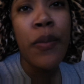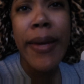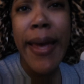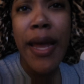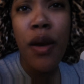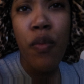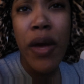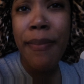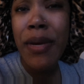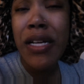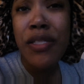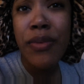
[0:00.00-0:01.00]
We had to wait
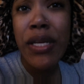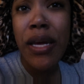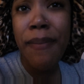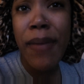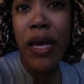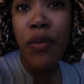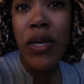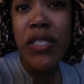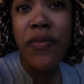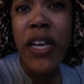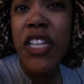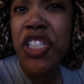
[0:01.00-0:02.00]
because we didn't make
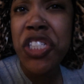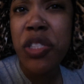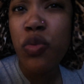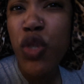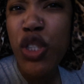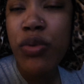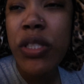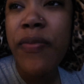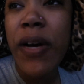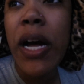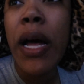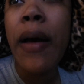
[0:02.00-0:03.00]
reservations, which was
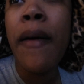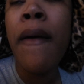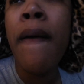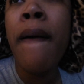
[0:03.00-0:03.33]
fine,